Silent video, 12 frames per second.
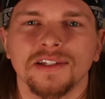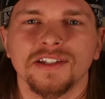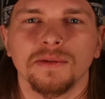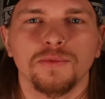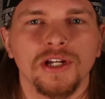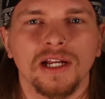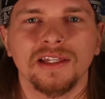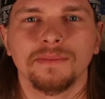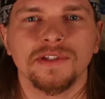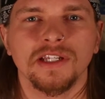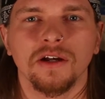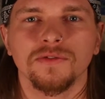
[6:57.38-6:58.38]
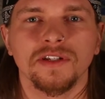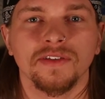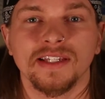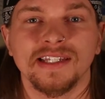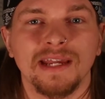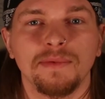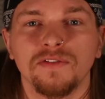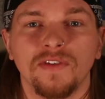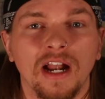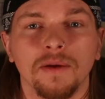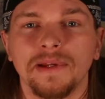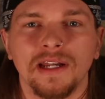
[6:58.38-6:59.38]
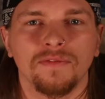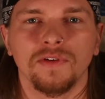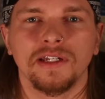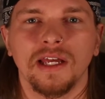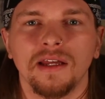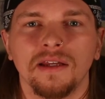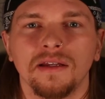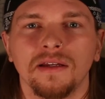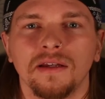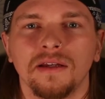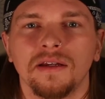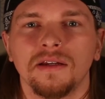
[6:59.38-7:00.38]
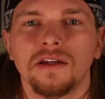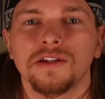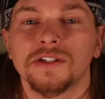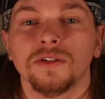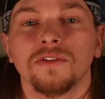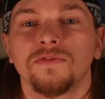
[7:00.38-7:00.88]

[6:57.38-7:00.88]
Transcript: to subject themselves to the same environment every day, so the